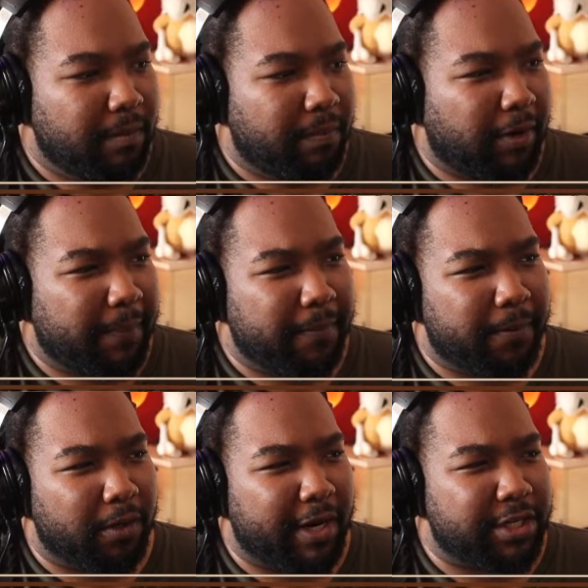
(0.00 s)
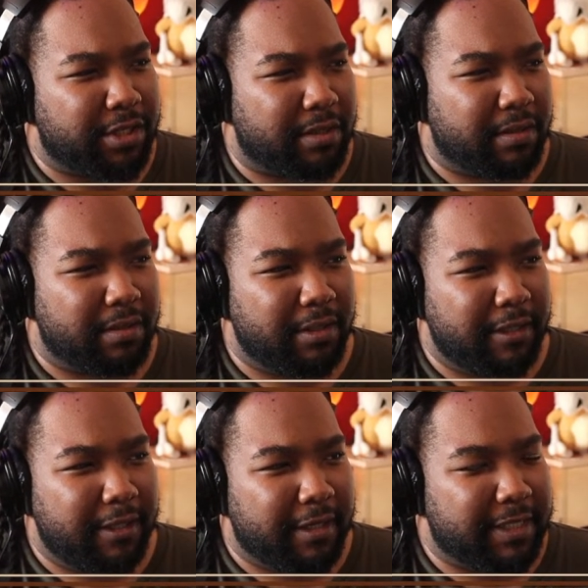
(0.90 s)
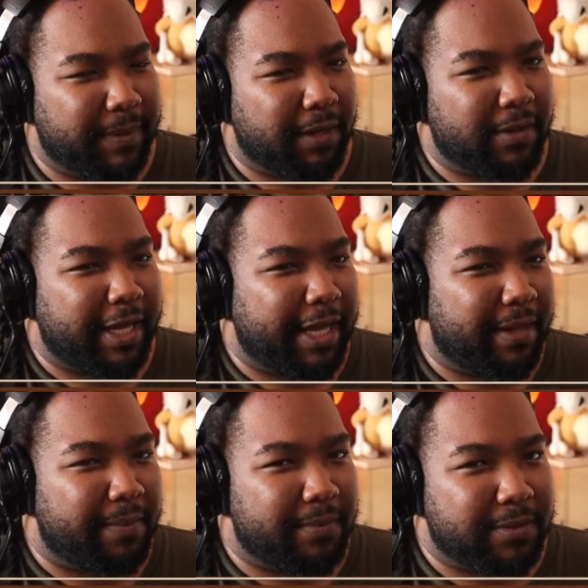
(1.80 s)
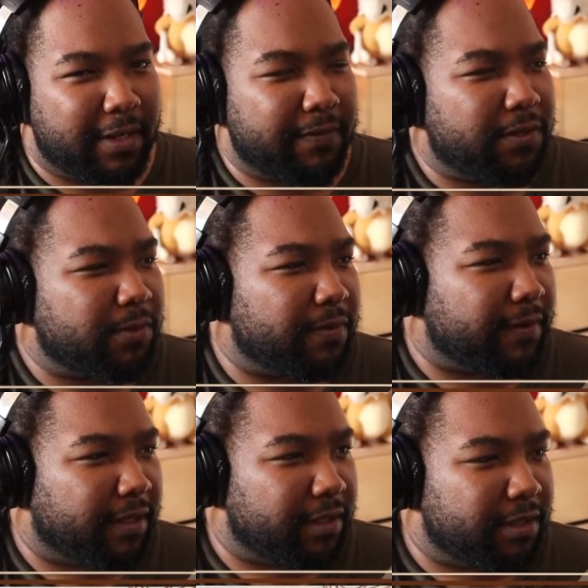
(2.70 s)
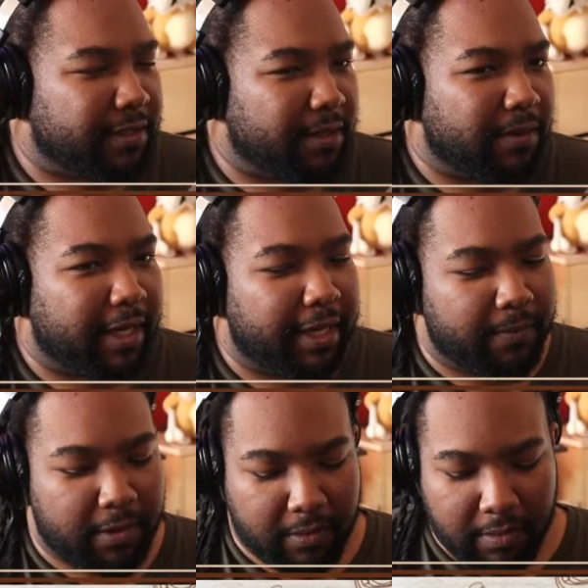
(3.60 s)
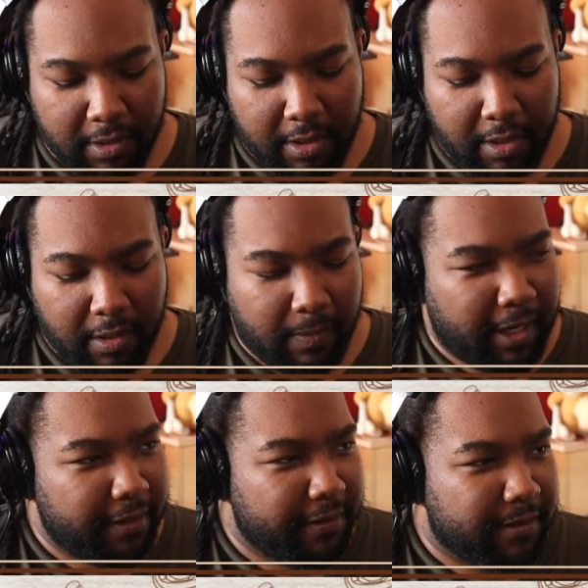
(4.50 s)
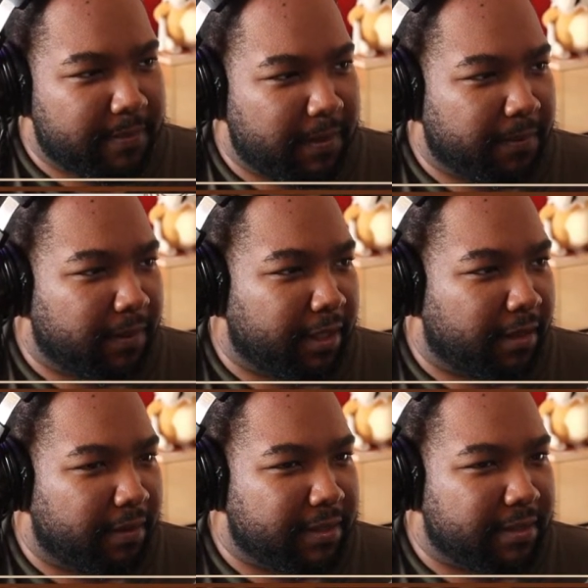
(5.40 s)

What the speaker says: proper progression. I'm like, okay, it's like the Sword Village. It's like, okay, well, why are these people here?